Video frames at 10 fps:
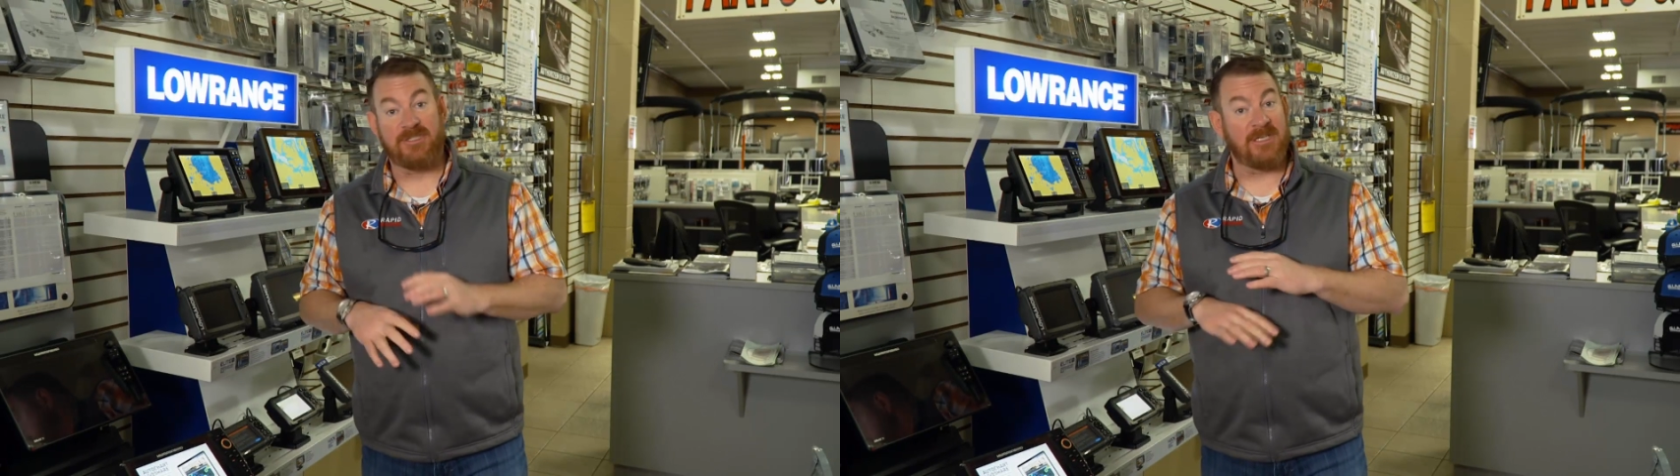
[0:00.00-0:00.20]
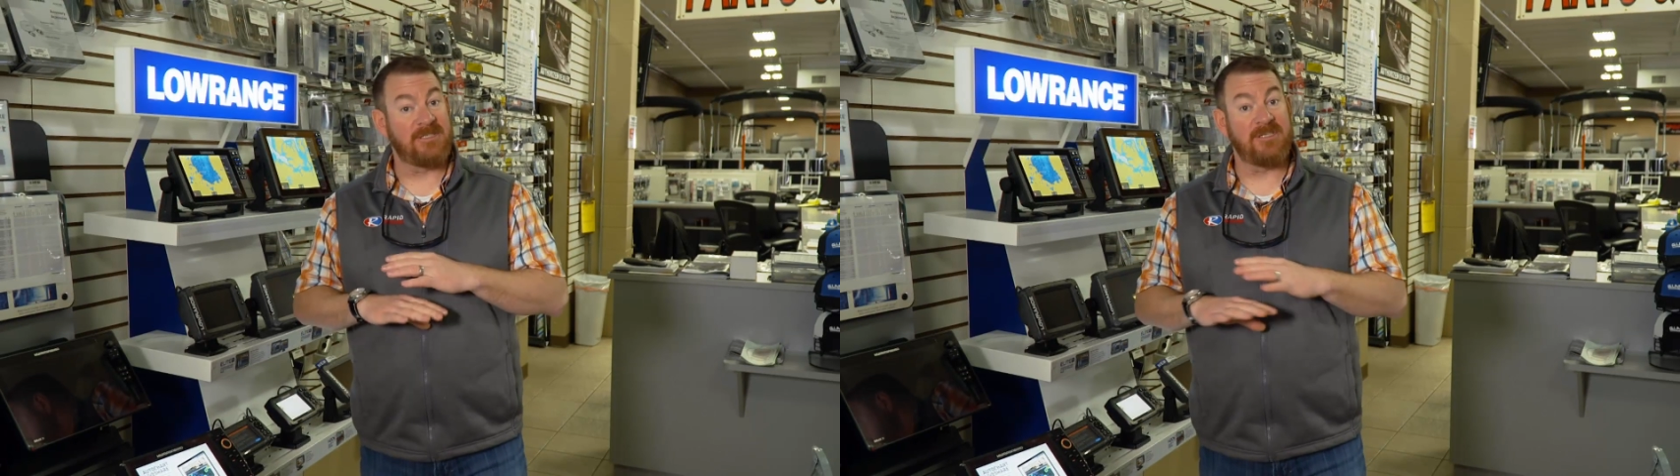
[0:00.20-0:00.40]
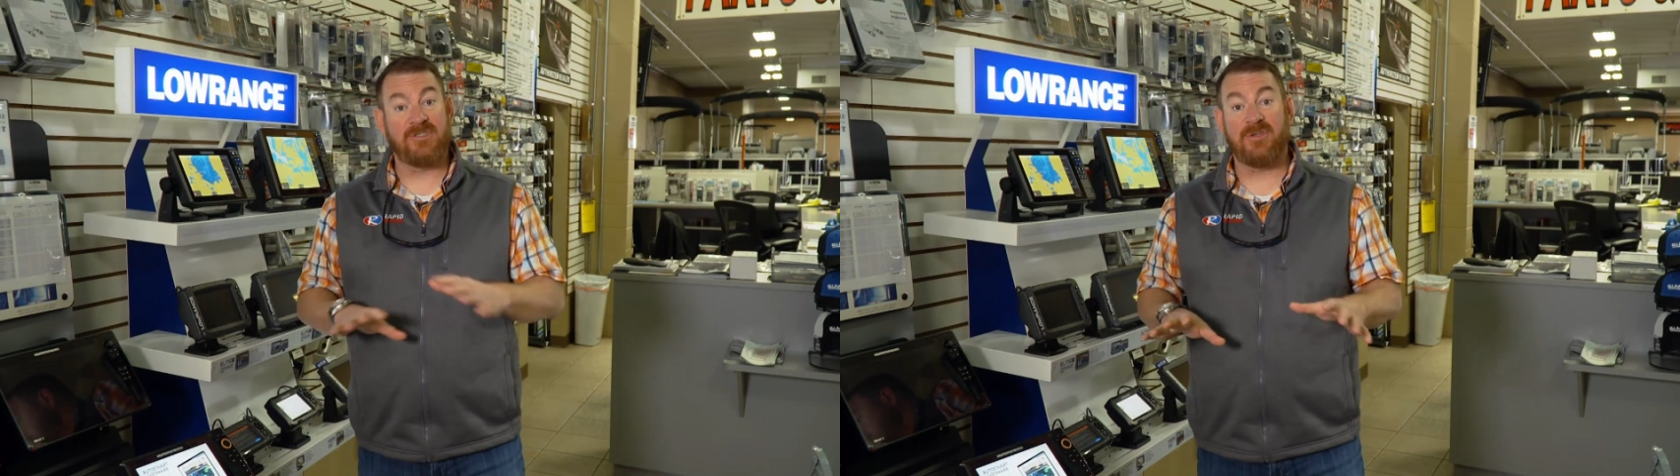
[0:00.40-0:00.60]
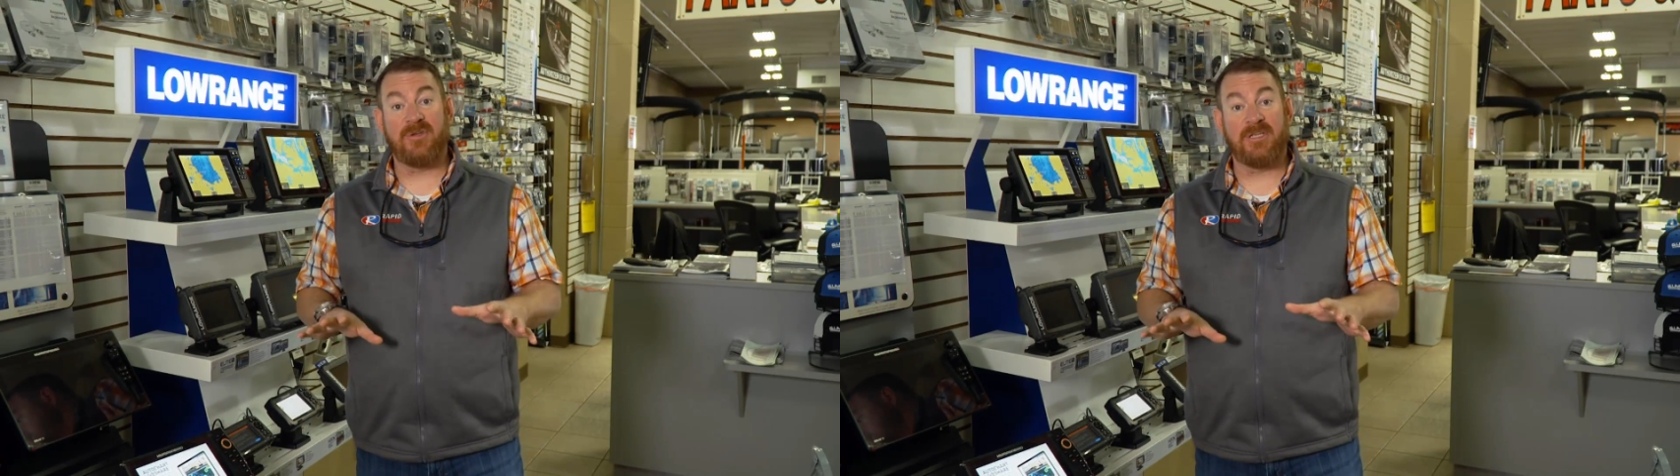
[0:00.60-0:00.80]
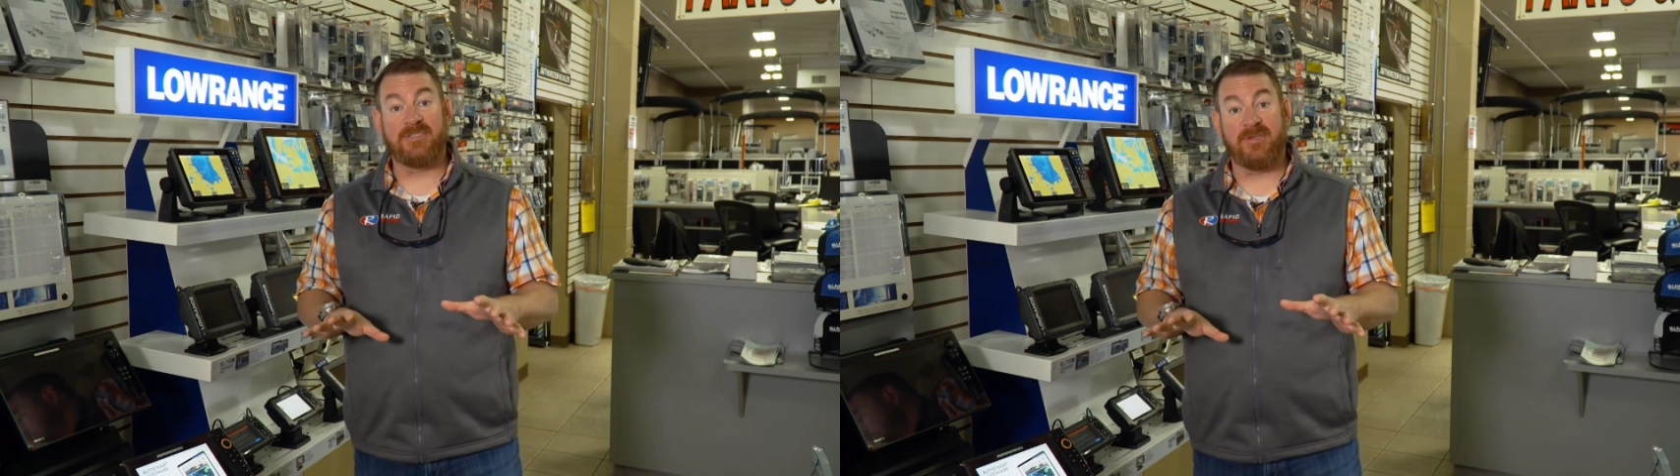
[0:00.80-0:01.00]
just as
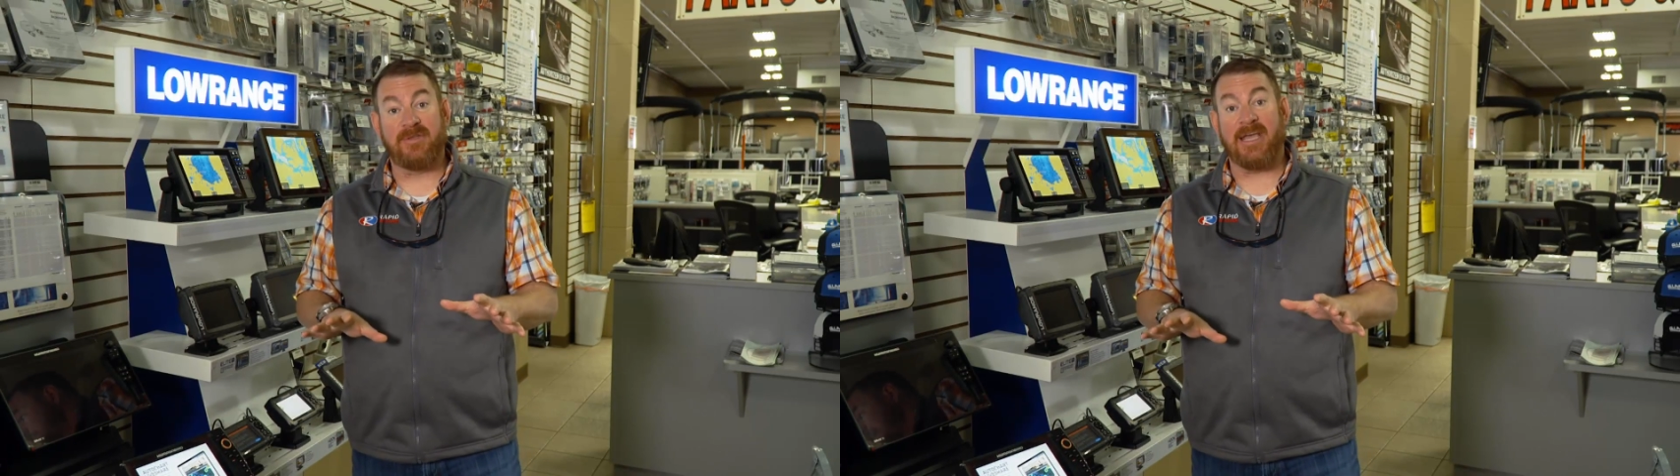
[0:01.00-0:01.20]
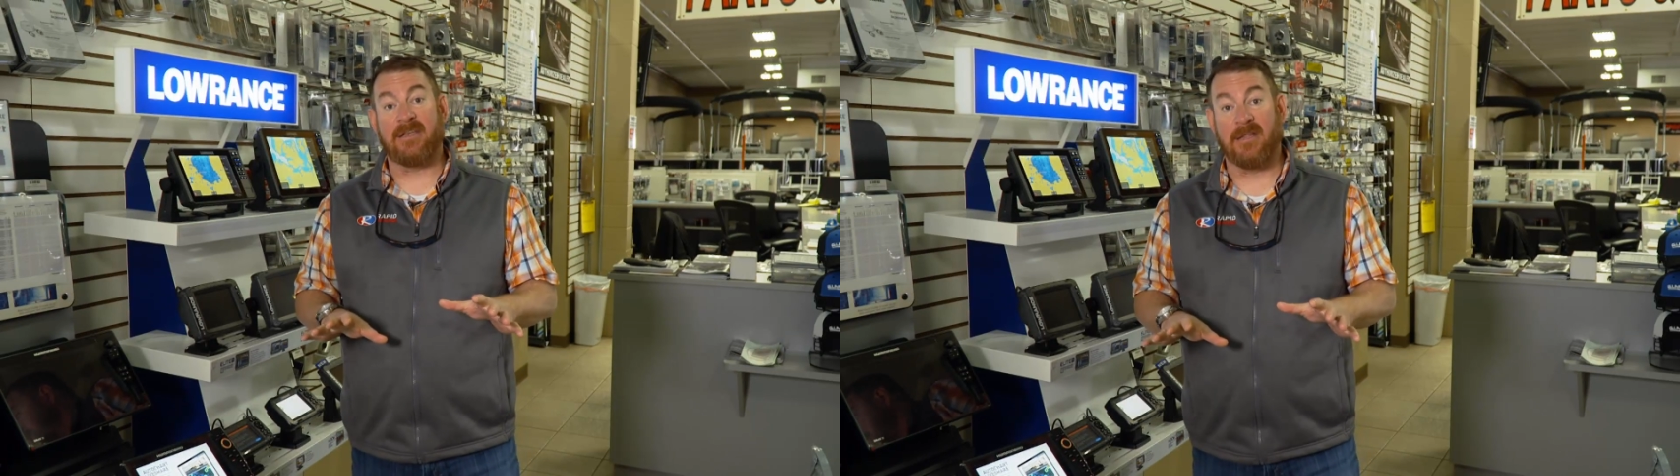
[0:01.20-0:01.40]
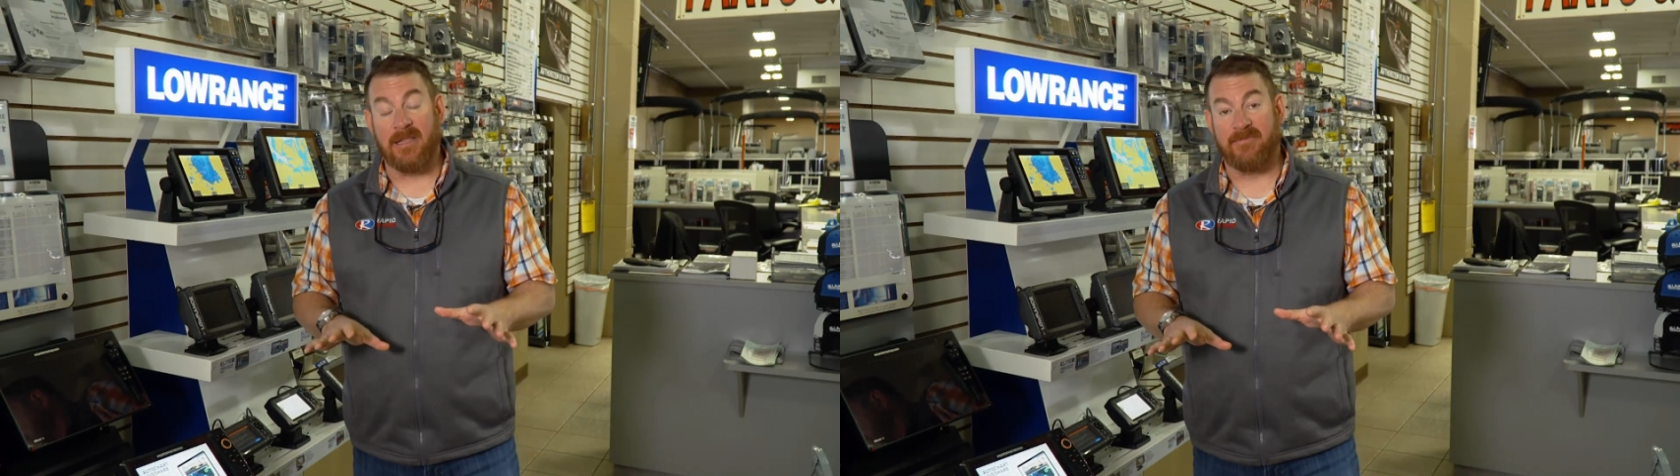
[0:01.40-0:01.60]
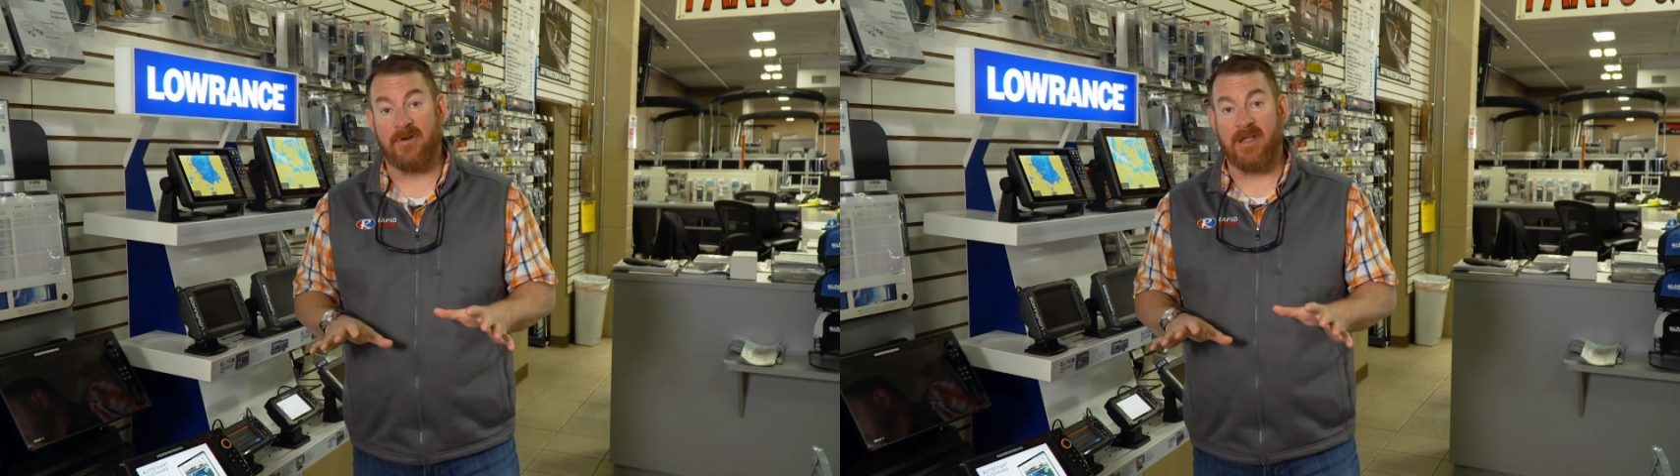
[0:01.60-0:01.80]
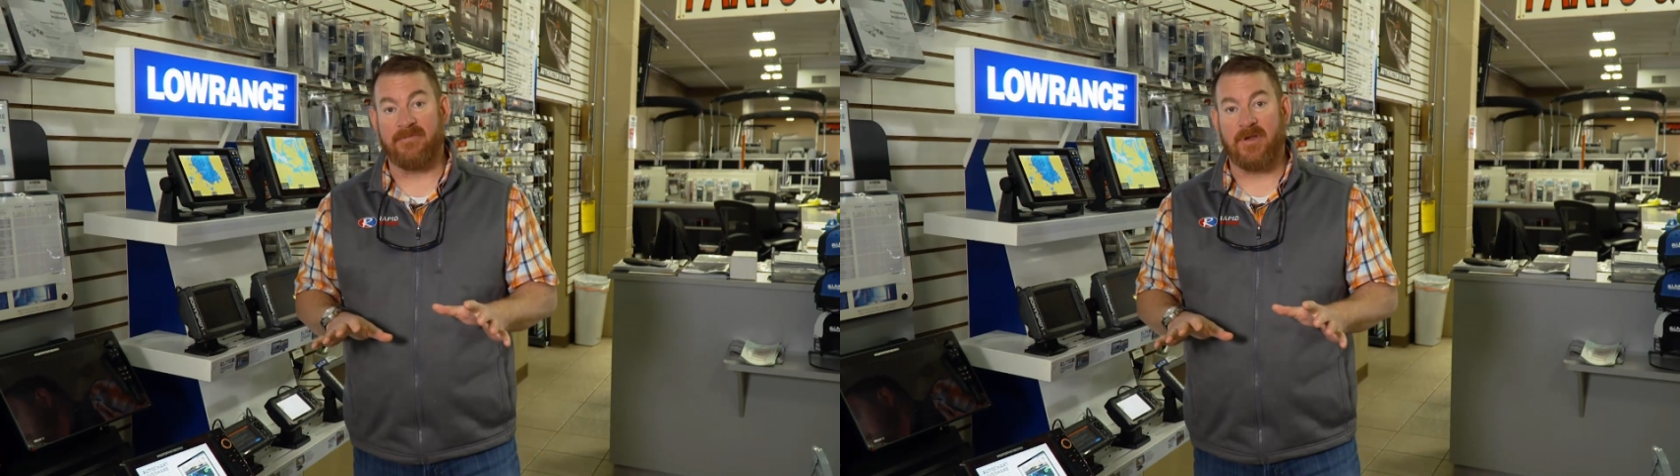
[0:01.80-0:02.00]
soon as you take
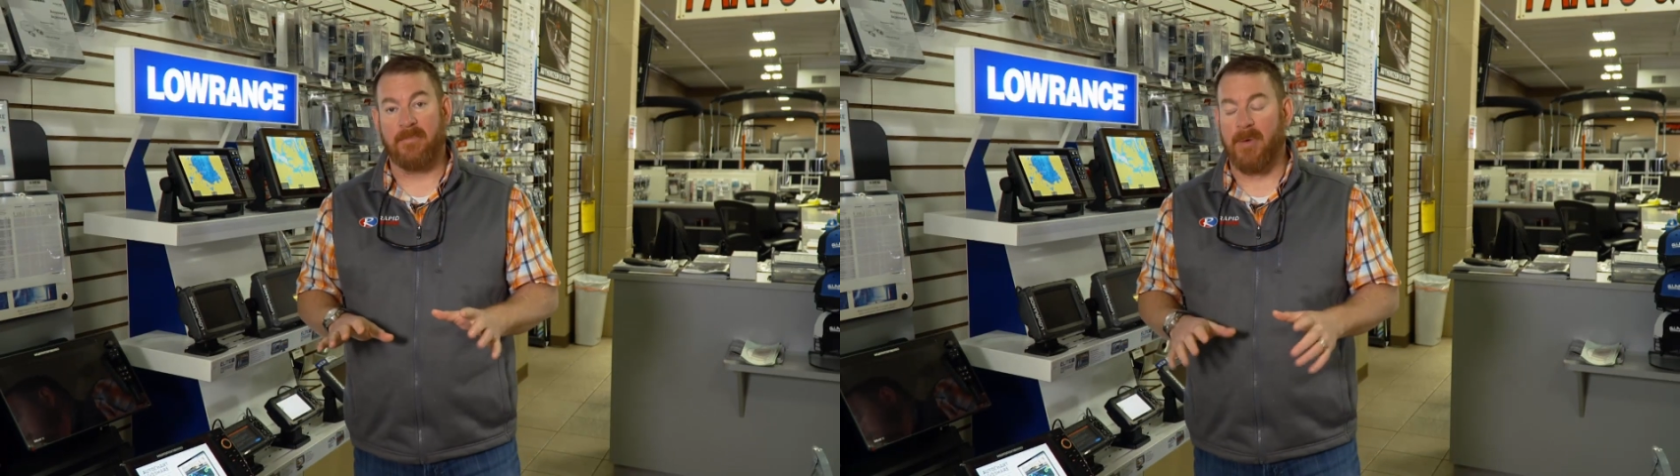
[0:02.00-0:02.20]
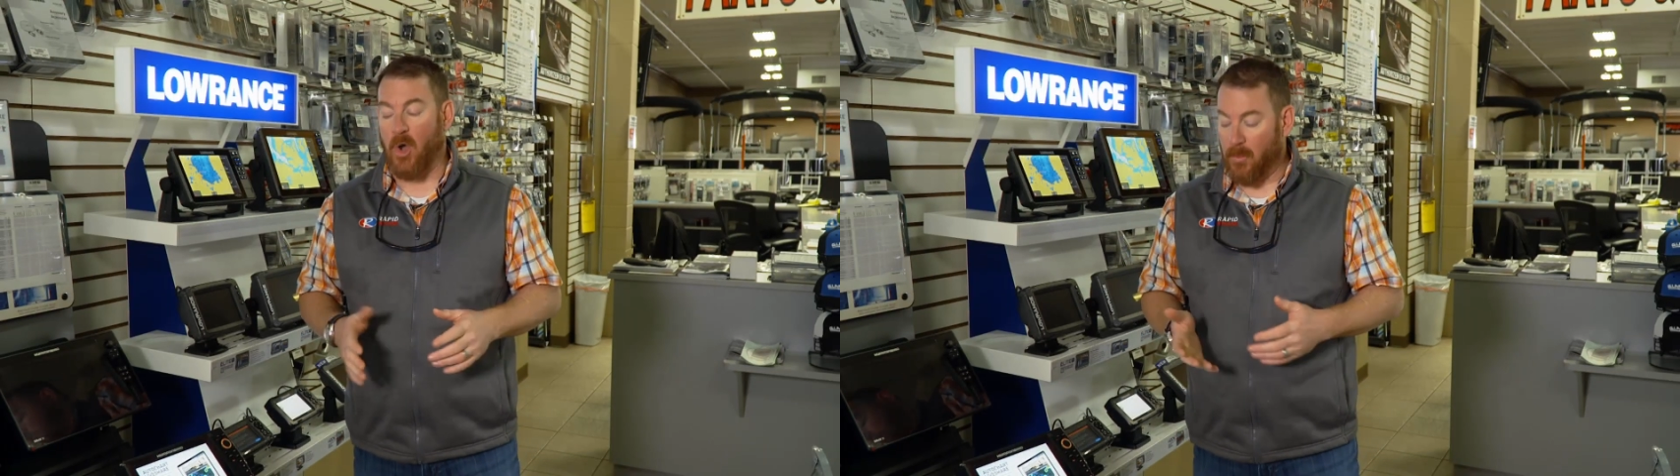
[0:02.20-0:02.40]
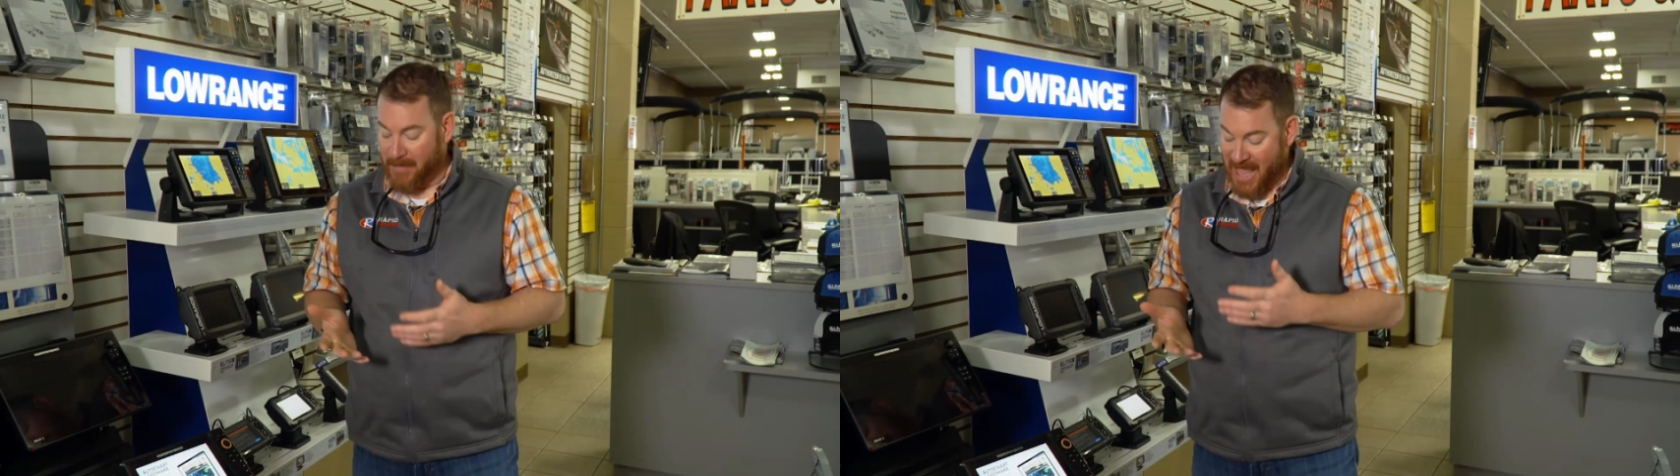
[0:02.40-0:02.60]
delivery of your boat.